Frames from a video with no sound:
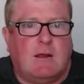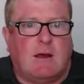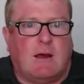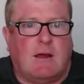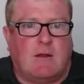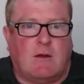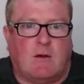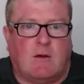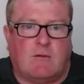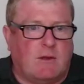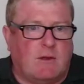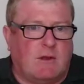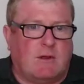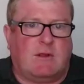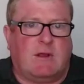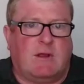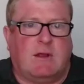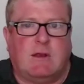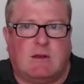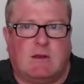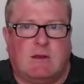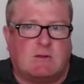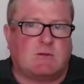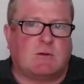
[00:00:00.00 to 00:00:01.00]
The
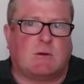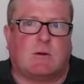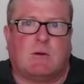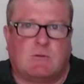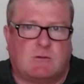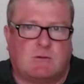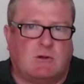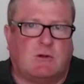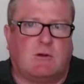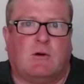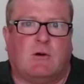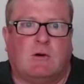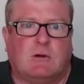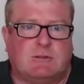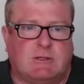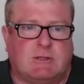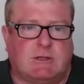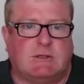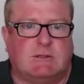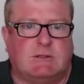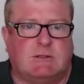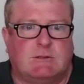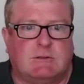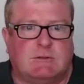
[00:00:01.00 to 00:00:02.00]
Indians were always on
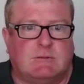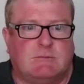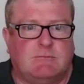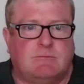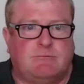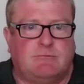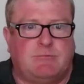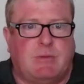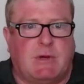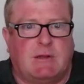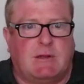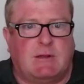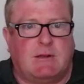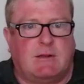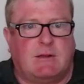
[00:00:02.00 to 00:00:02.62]
horses, but